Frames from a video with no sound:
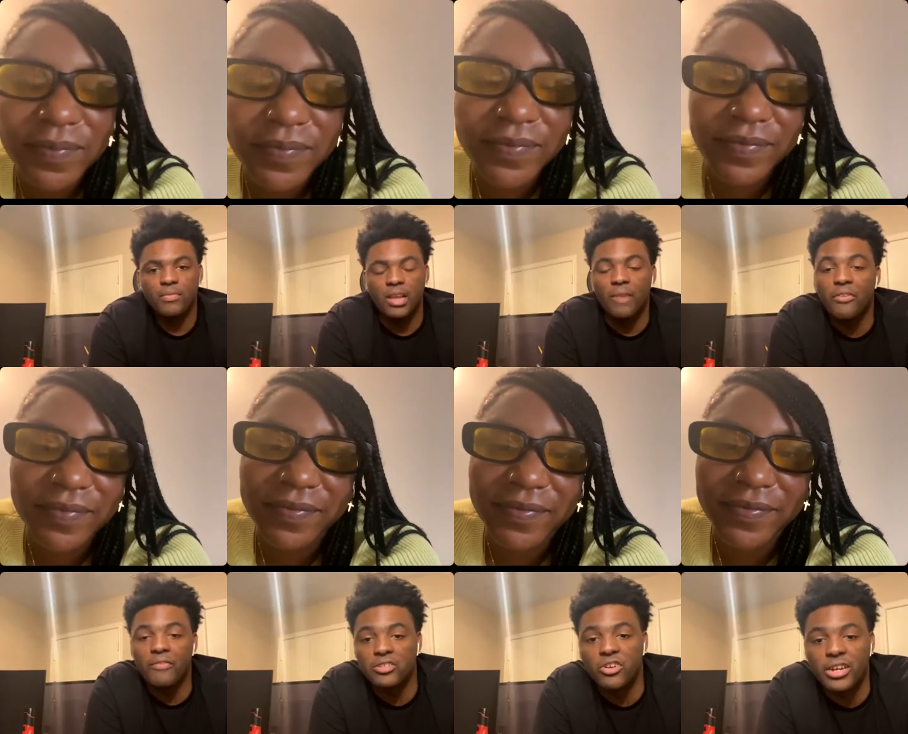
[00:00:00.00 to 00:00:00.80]
Speaker 1: I'm from
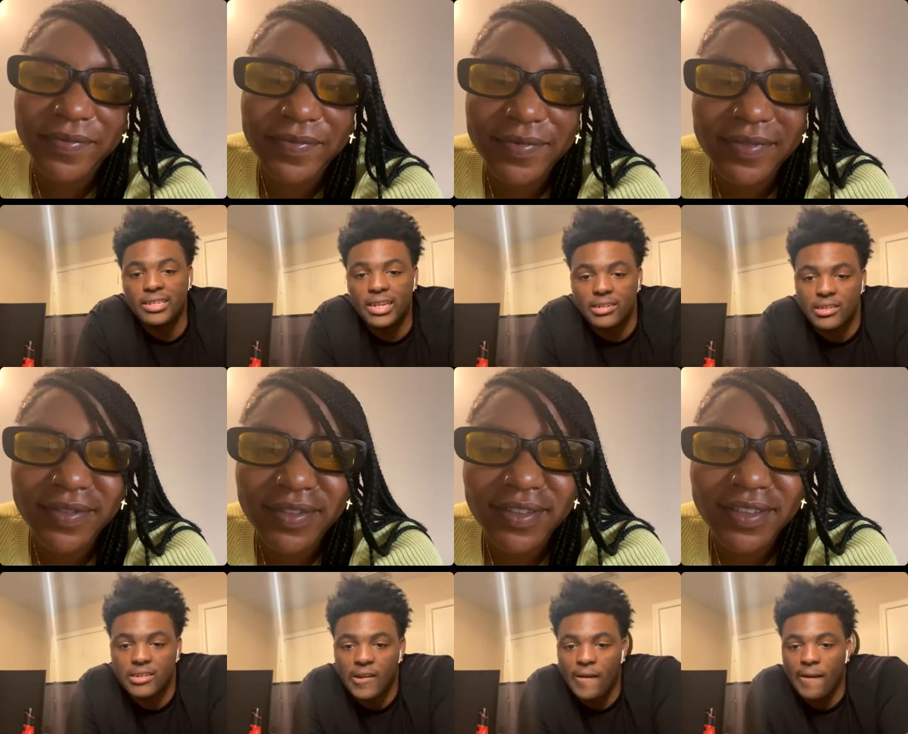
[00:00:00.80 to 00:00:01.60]
Victoria, Texas.
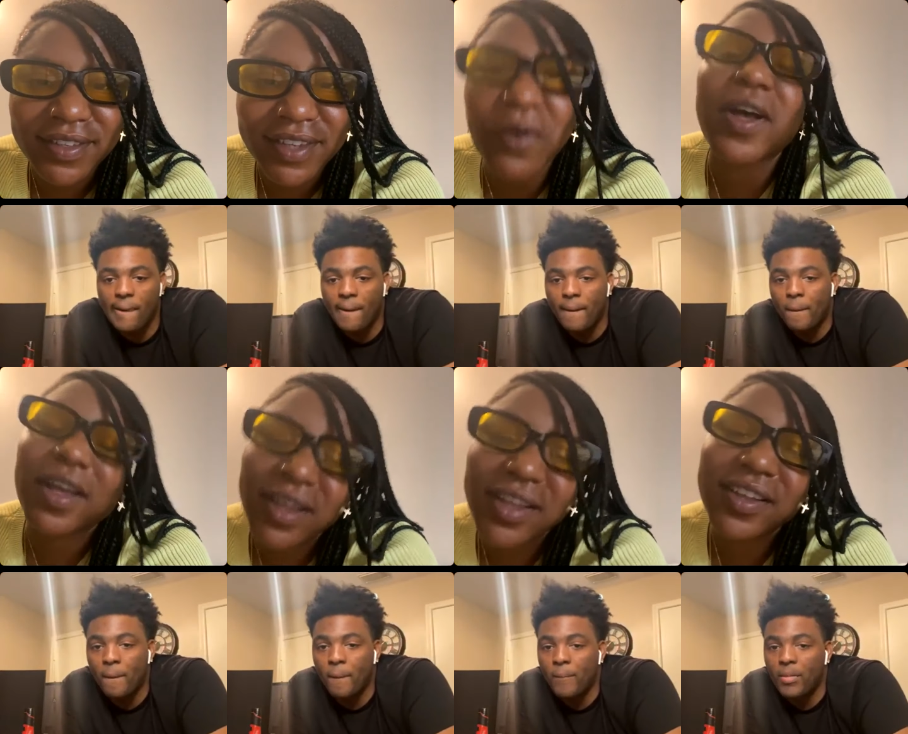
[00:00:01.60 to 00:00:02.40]
Okay
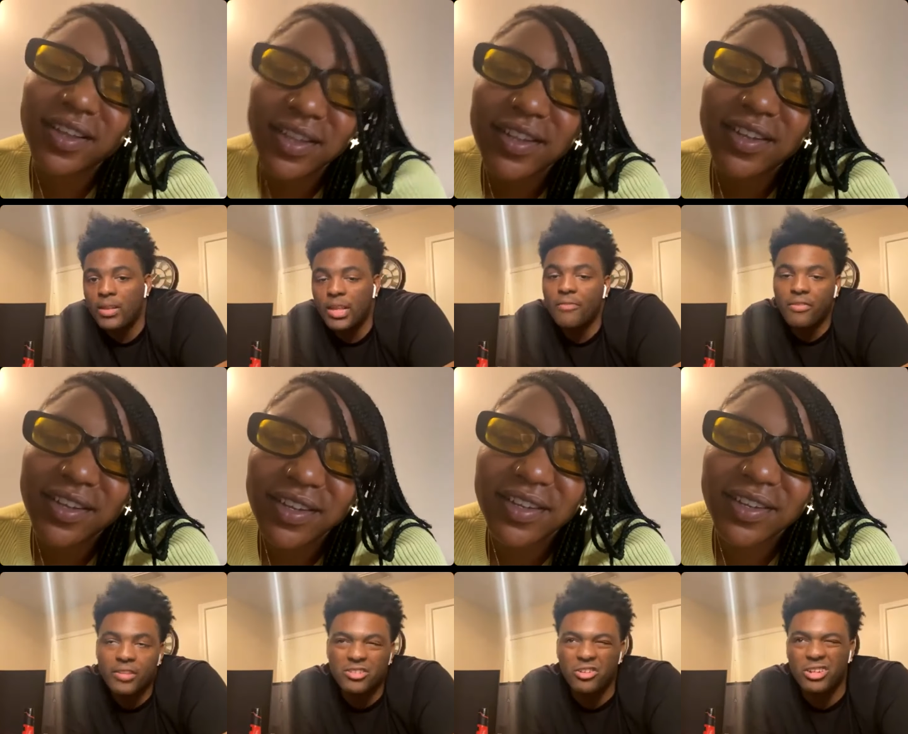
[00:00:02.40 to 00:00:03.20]
down from
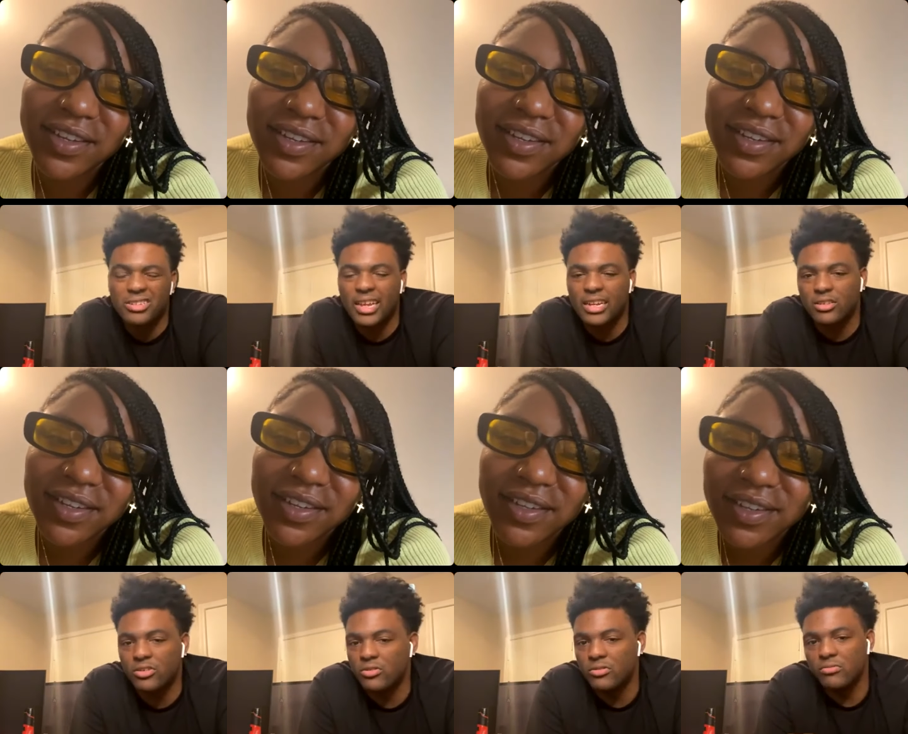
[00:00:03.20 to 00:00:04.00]
Victoria it's like
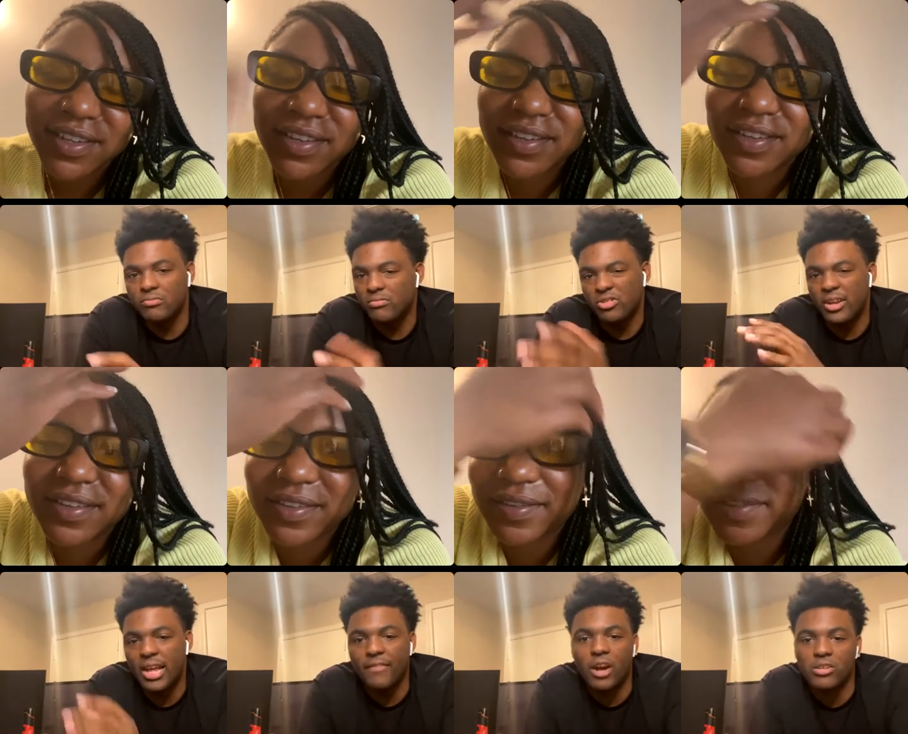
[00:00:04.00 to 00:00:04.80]
two two and a
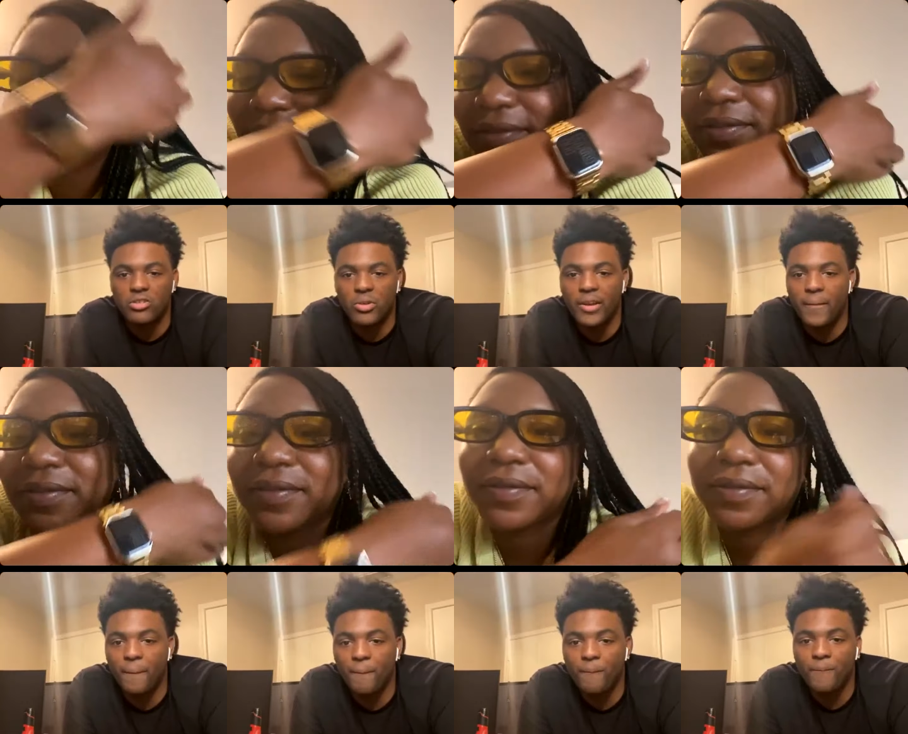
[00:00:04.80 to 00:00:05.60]
half hours away.
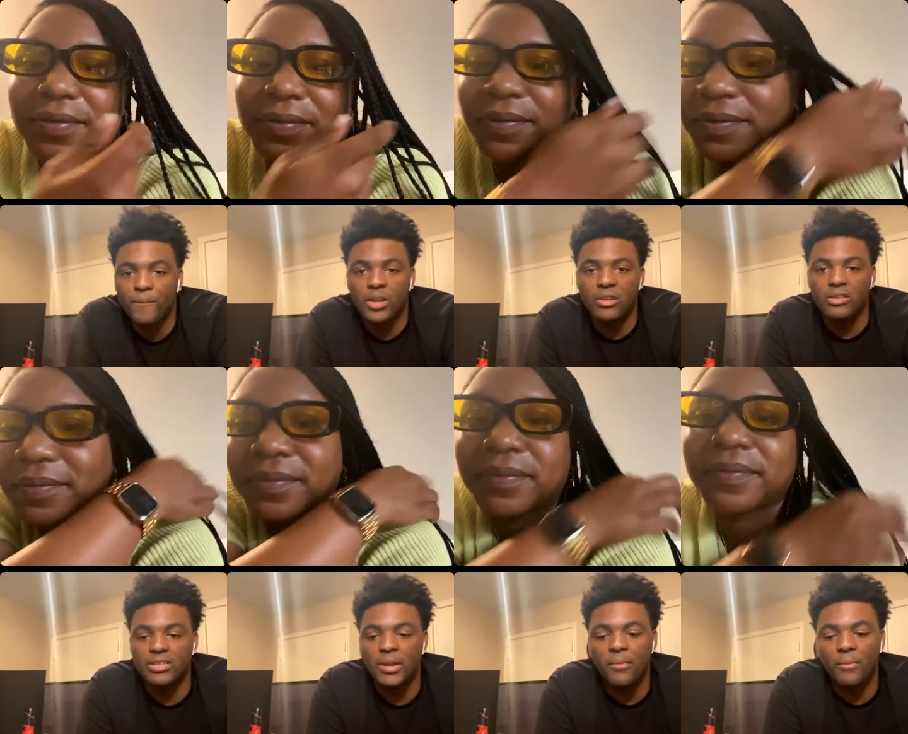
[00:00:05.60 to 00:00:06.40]
You know what I'm
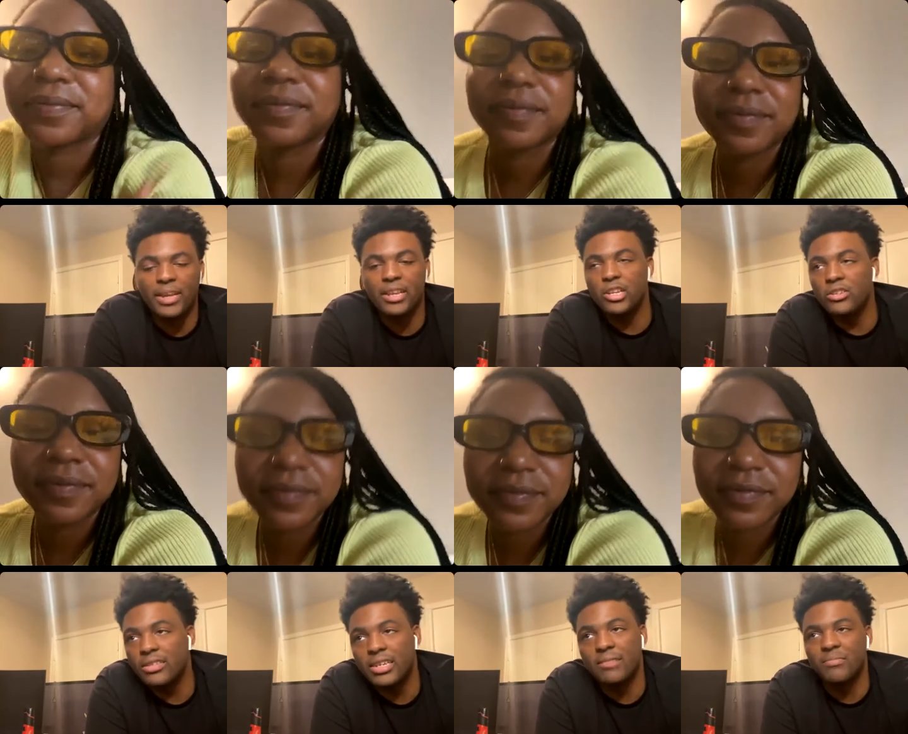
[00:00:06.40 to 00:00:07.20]
saying? But being in
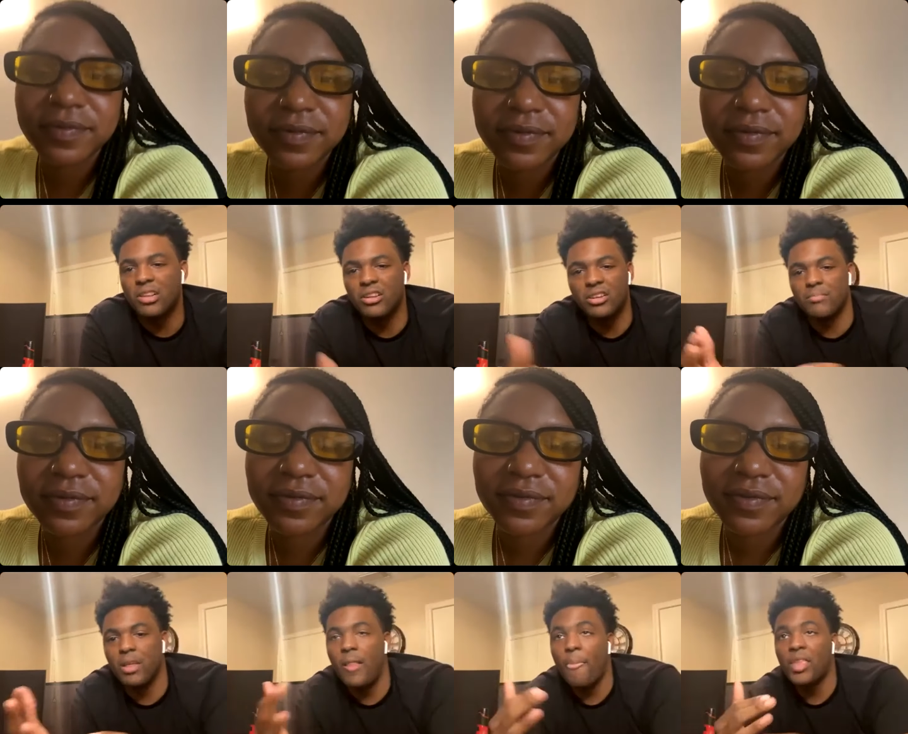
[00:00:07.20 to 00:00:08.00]
Houston, learning
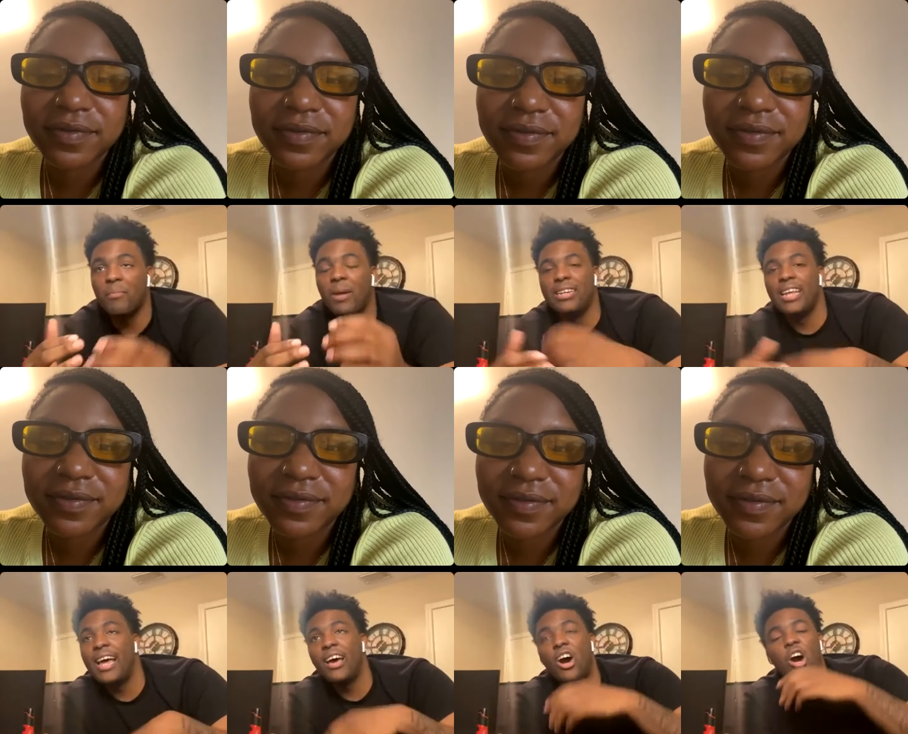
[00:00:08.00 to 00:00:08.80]
see my
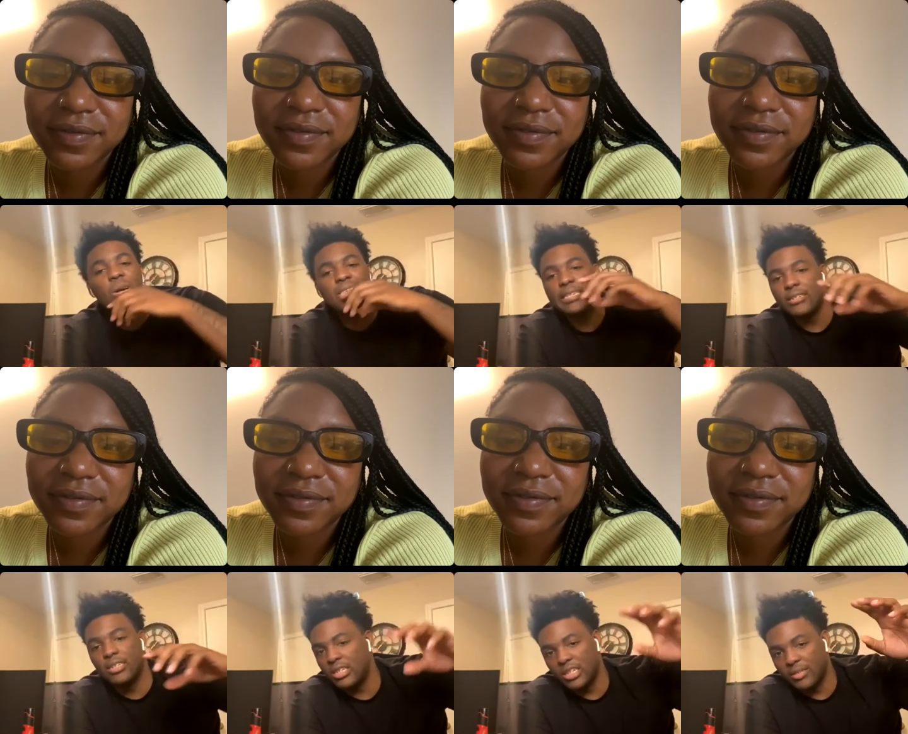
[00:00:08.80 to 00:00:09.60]
dad always listened
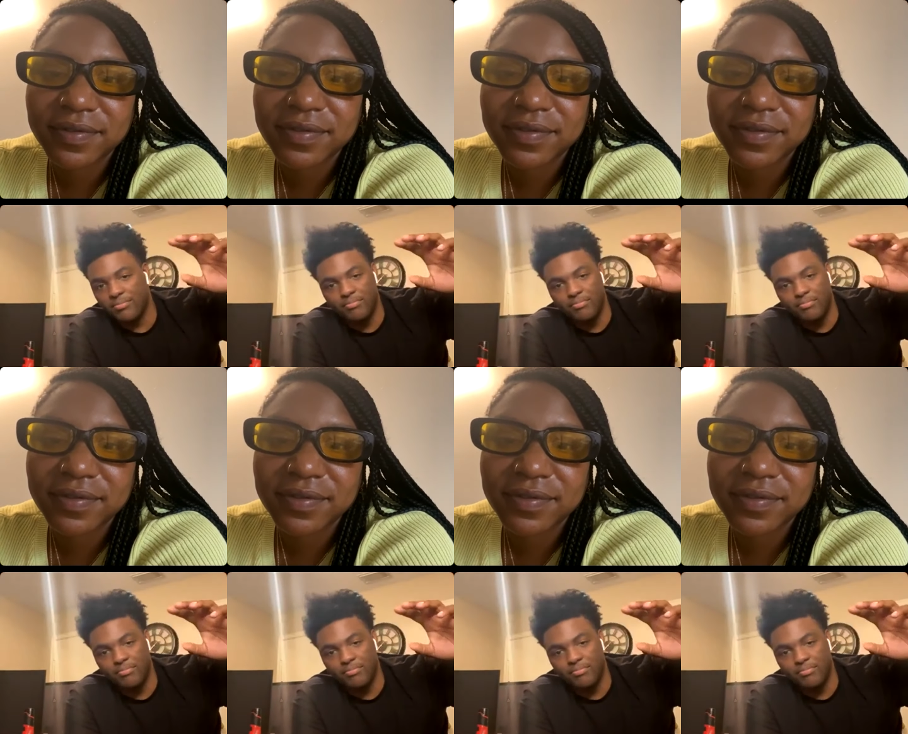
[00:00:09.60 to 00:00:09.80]
to